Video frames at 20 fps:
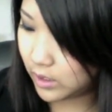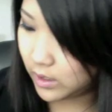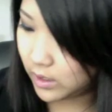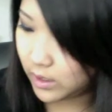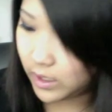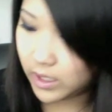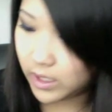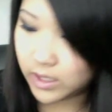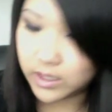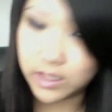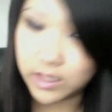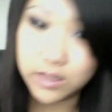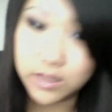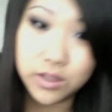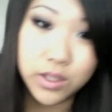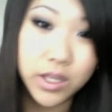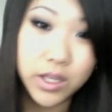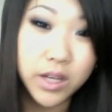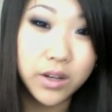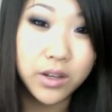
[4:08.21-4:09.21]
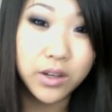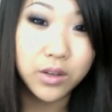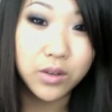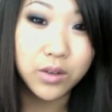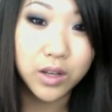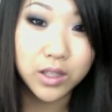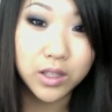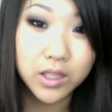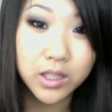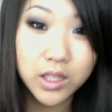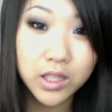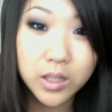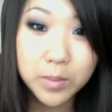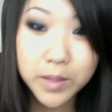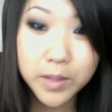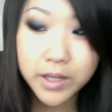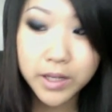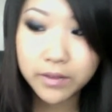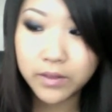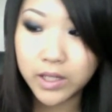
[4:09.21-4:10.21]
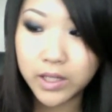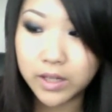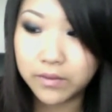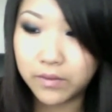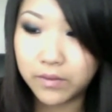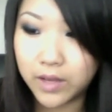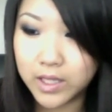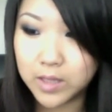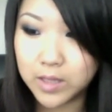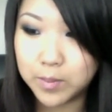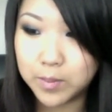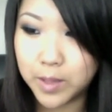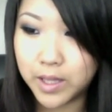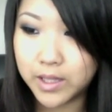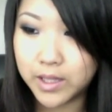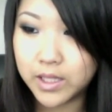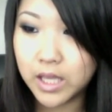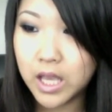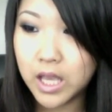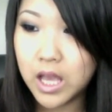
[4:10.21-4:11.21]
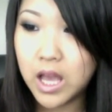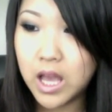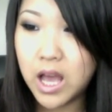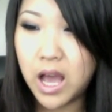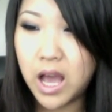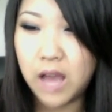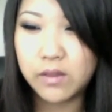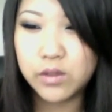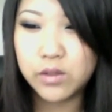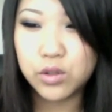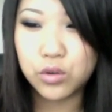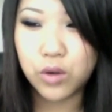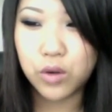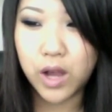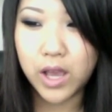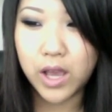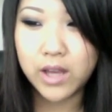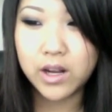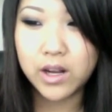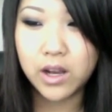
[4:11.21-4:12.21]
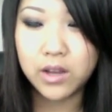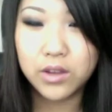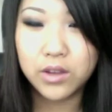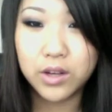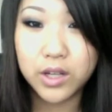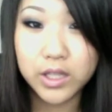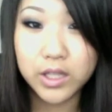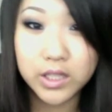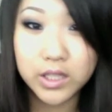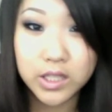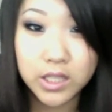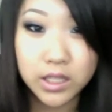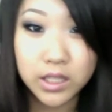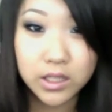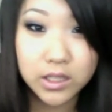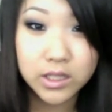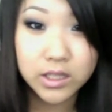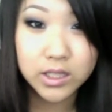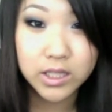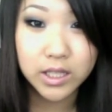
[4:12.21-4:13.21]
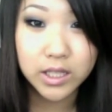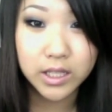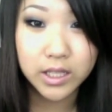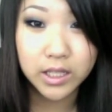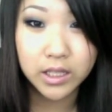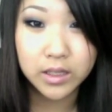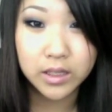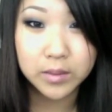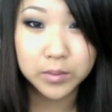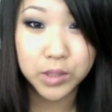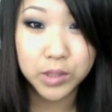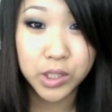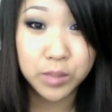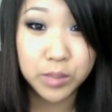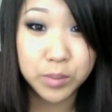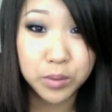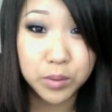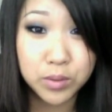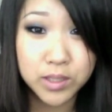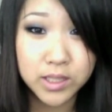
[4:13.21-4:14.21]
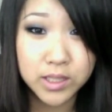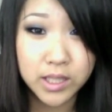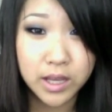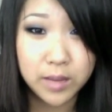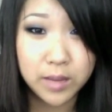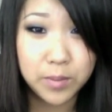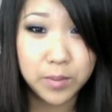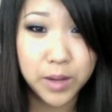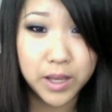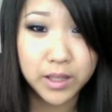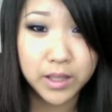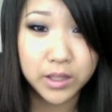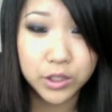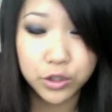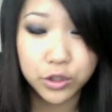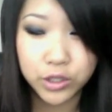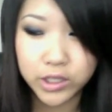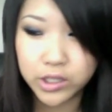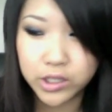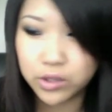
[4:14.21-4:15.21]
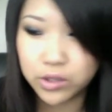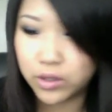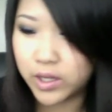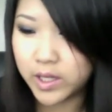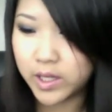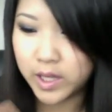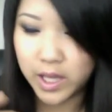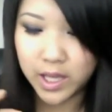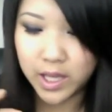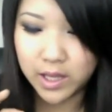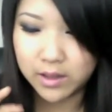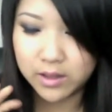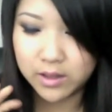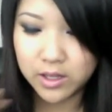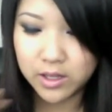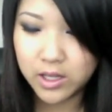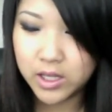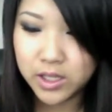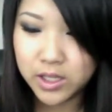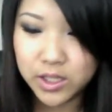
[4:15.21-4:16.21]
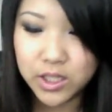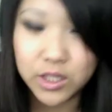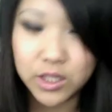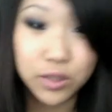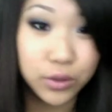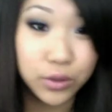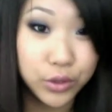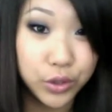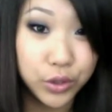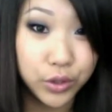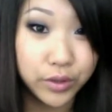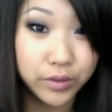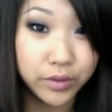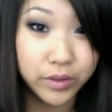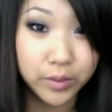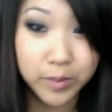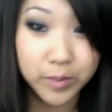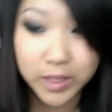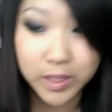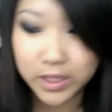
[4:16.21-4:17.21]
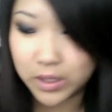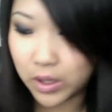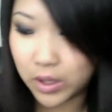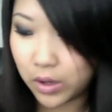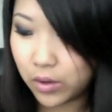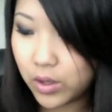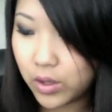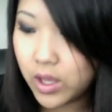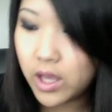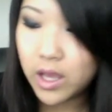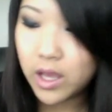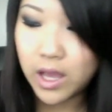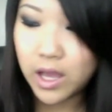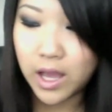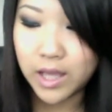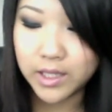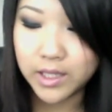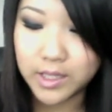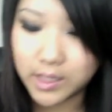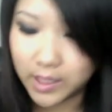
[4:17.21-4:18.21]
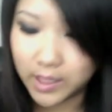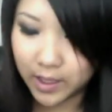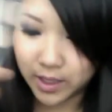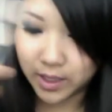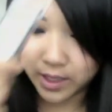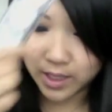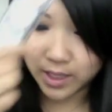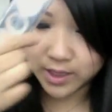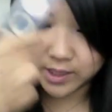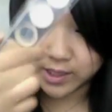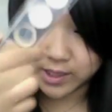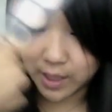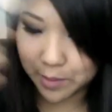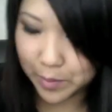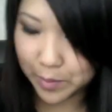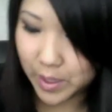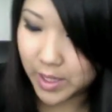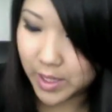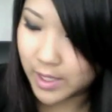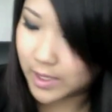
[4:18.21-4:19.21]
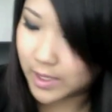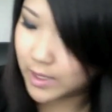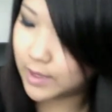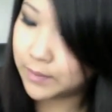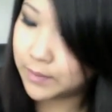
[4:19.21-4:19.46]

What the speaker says: easy to carry around, a little bit of an investment. I've tried other concealers like cheaper ones that I buy at the drugstore, and they just don't do it for me, so I stick and stand by this.